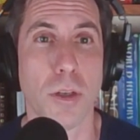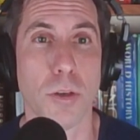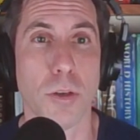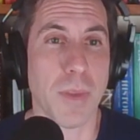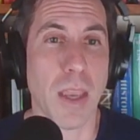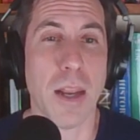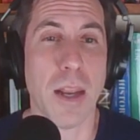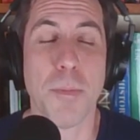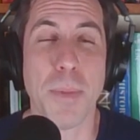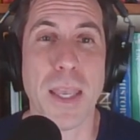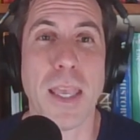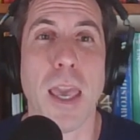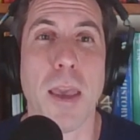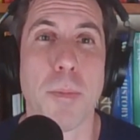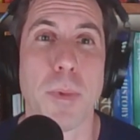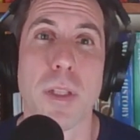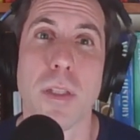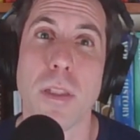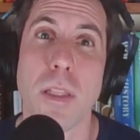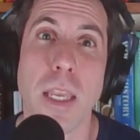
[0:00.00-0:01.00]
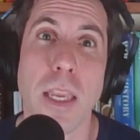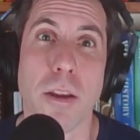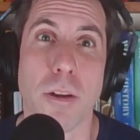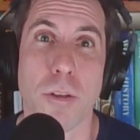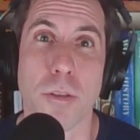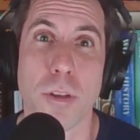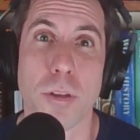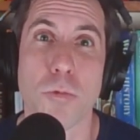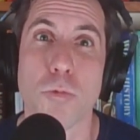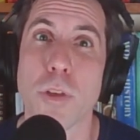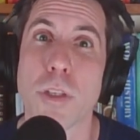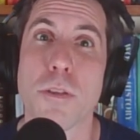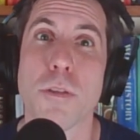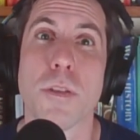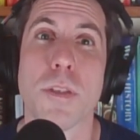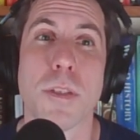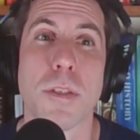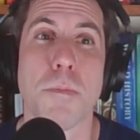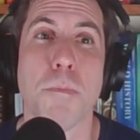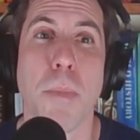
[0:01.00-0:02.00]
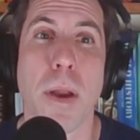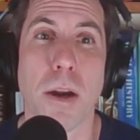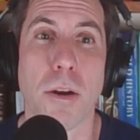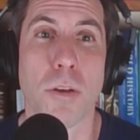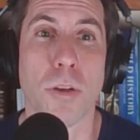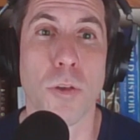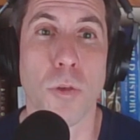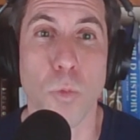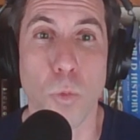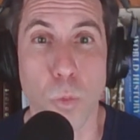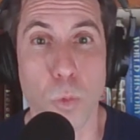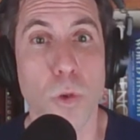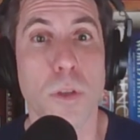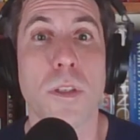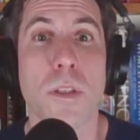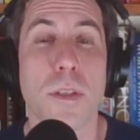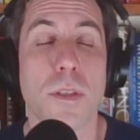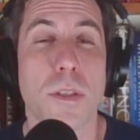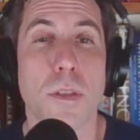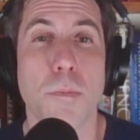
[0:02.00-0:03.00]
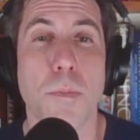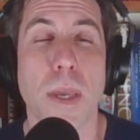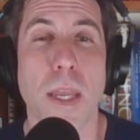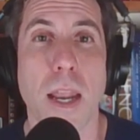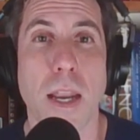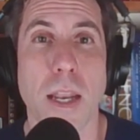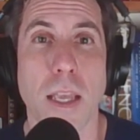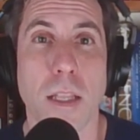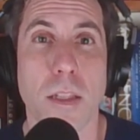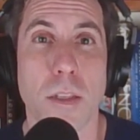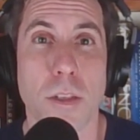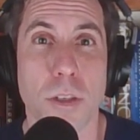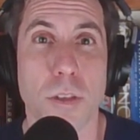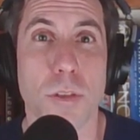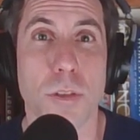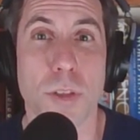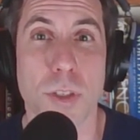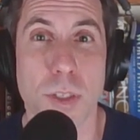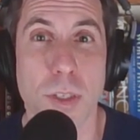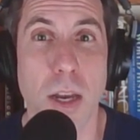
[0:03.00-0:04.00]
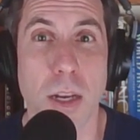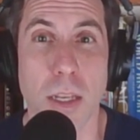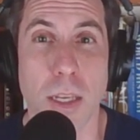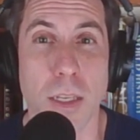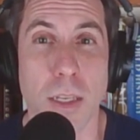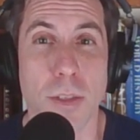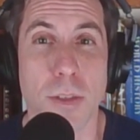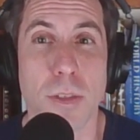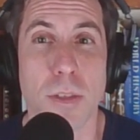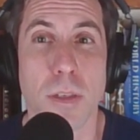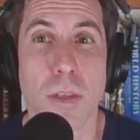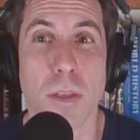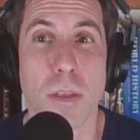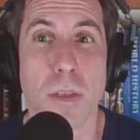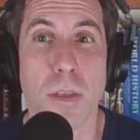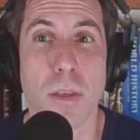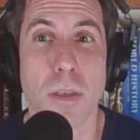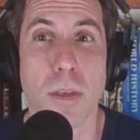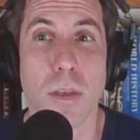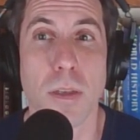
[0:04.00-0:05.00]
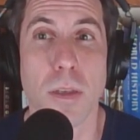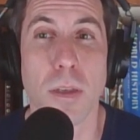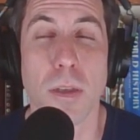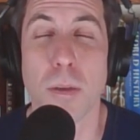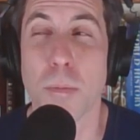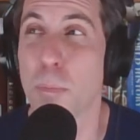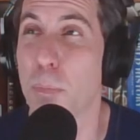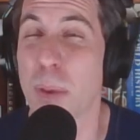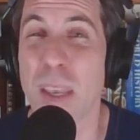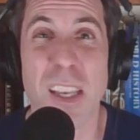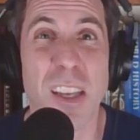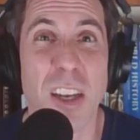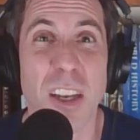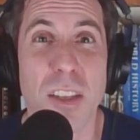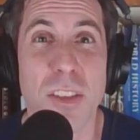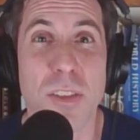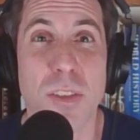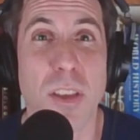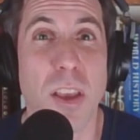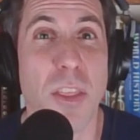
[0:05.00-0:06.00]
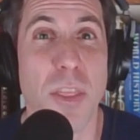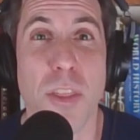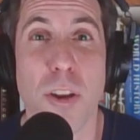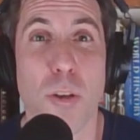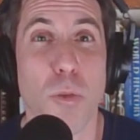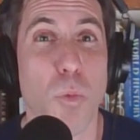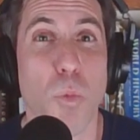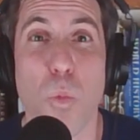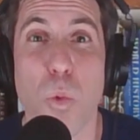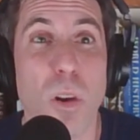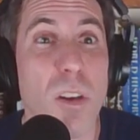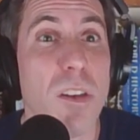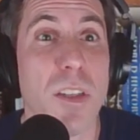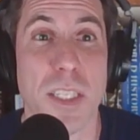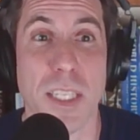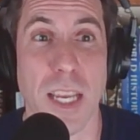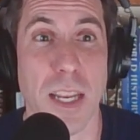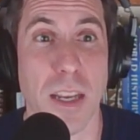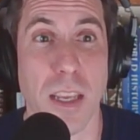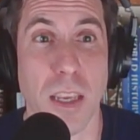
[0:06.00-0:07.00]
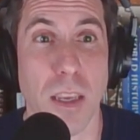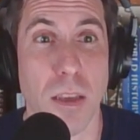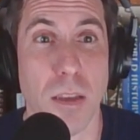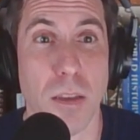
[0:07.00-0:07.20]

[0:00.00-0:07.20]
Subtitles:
And it became clear that Richardson Merrill wouldn't submit any clinical studies because there weren't any.